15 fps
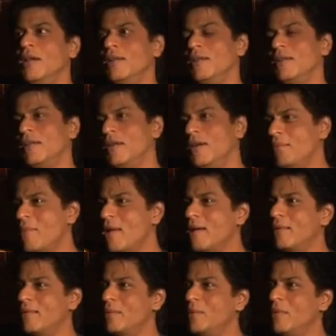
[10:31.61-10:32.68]
So she got
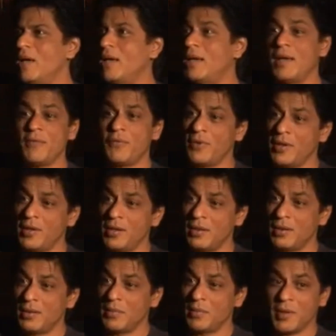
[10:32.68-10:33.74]
married to me. I came for a
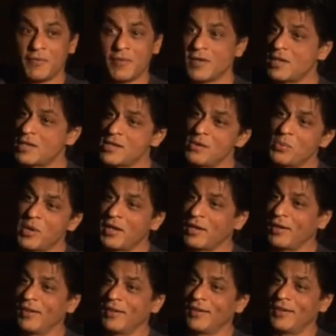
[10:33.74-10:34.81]
year. My friends are still
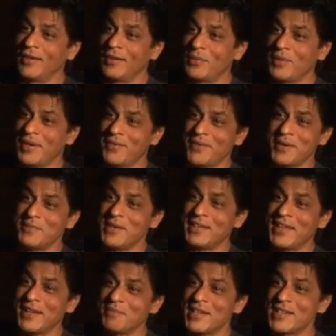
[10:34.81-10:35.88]
waiting. Whenever I meet
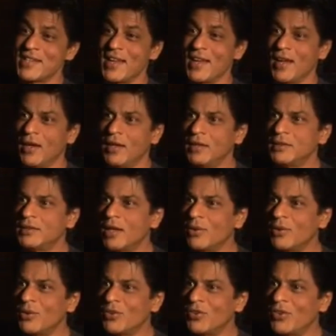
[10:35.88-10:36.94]
them, they say,
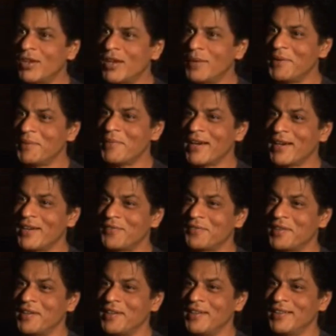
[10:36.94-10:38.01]
Shahrukh, you said you're coming back
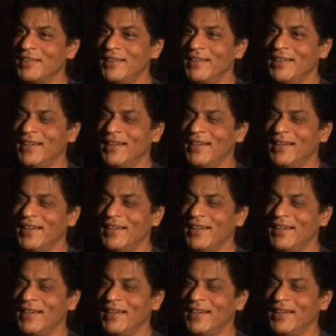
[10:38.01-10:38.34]
after a year.